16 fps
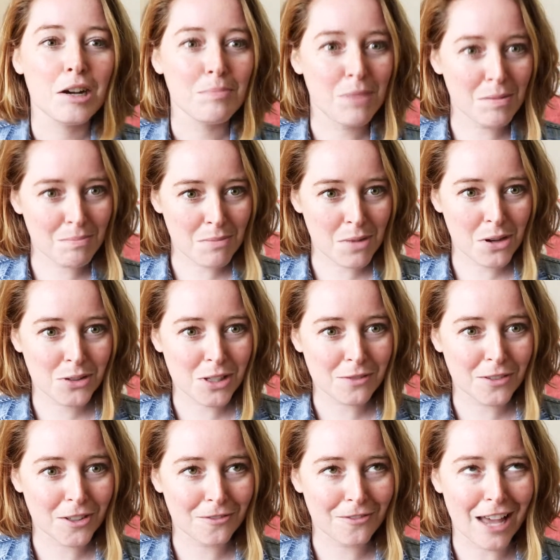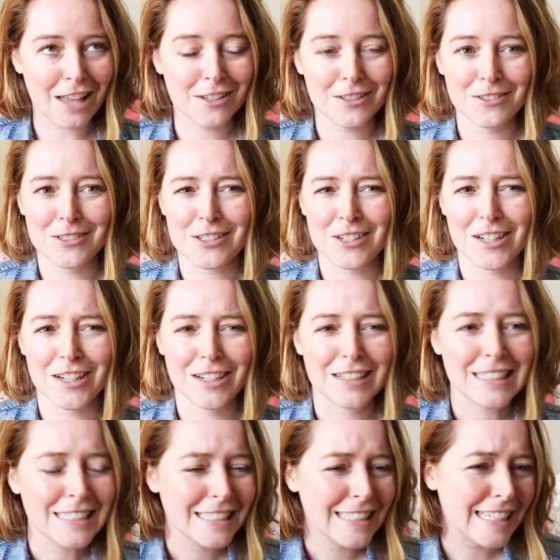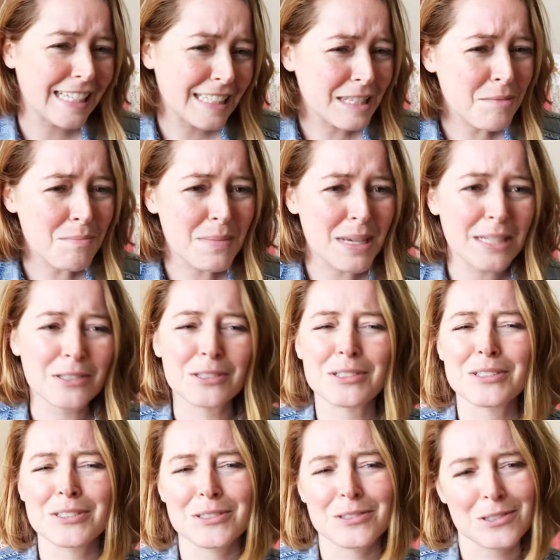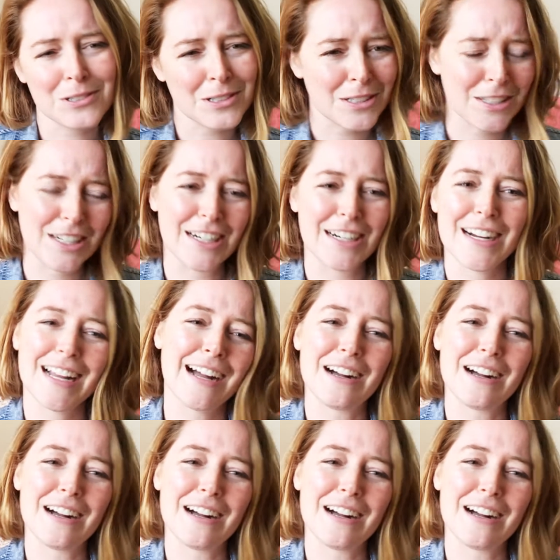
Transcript: but most of your values are in the middle or